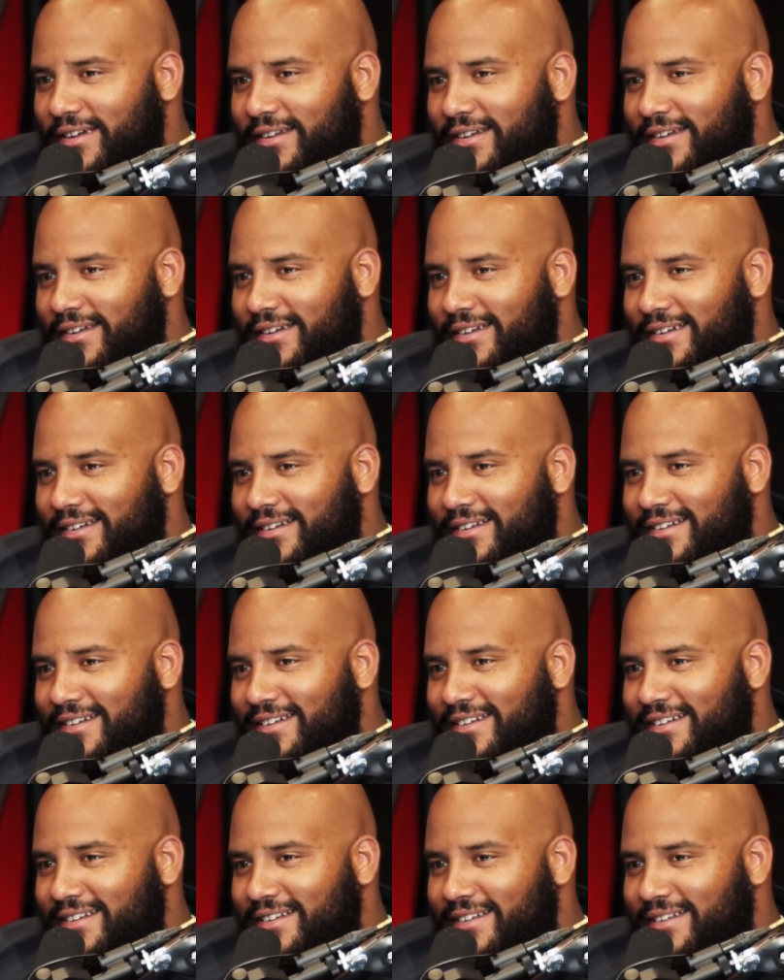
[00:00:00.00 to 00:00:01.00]
Yeah, the
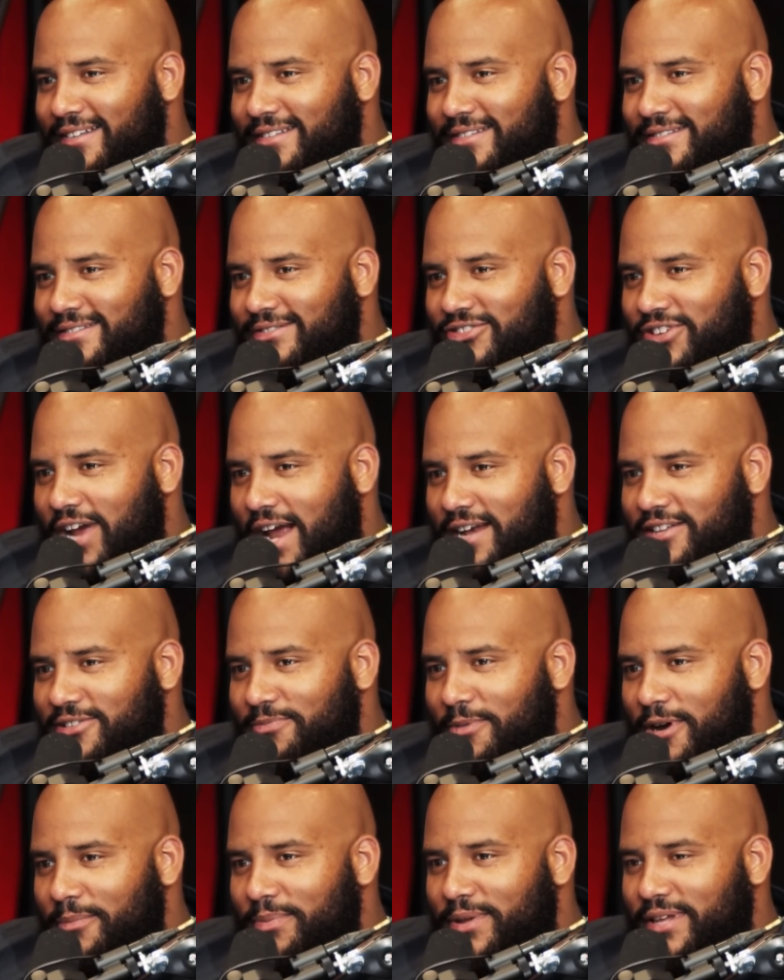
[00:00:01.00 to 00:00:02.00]
uh, uh, Chinese
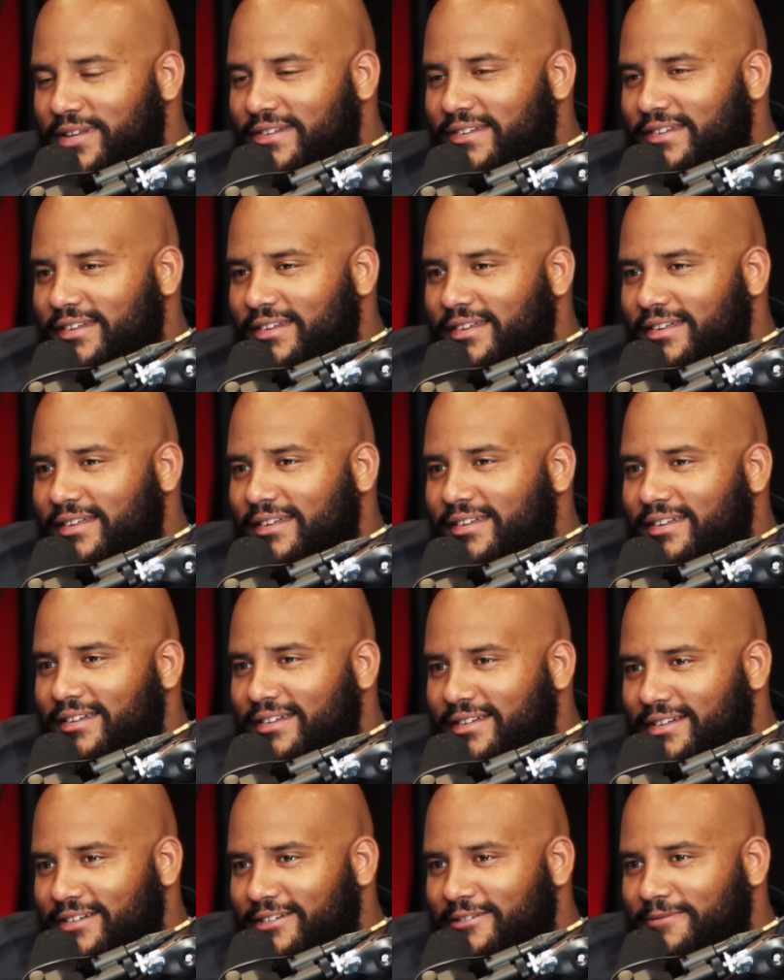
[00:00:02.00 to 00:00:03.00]
bear piss. Yeah,
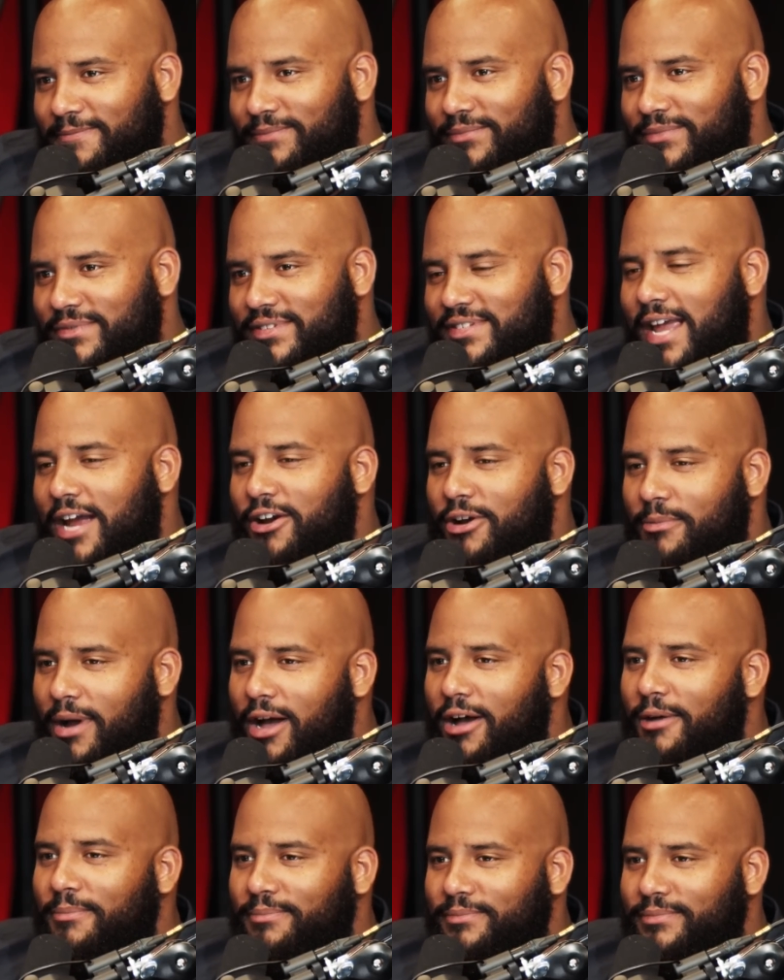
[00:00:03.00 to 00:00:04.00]
no, it was what's Tiger that shit
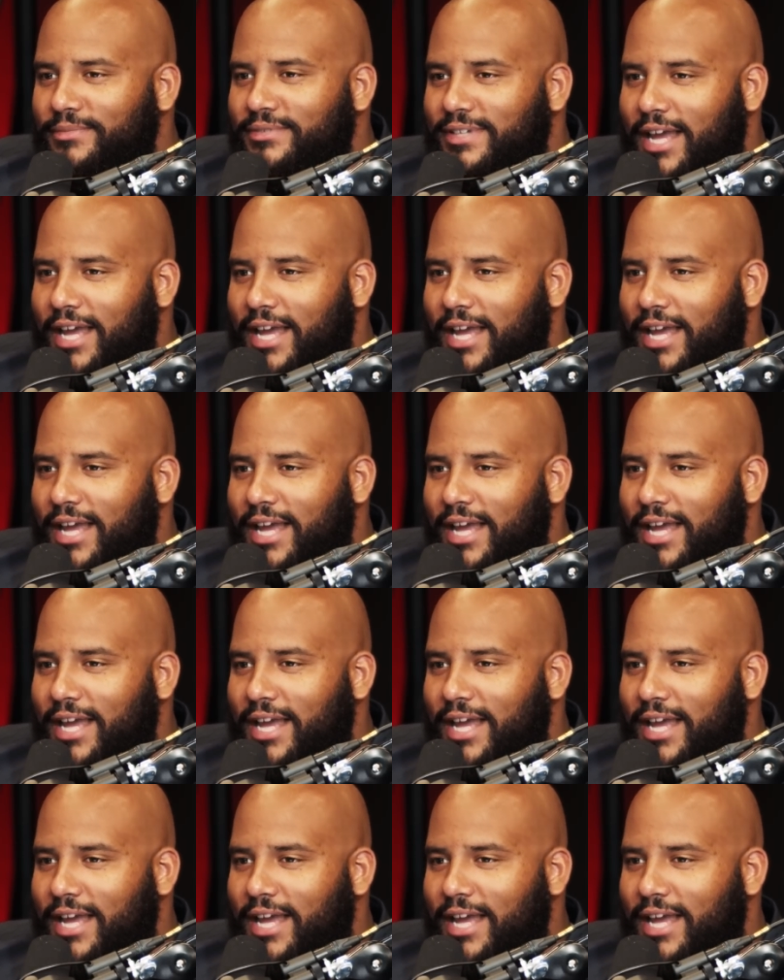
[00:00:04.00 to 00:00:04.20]
bomb. called?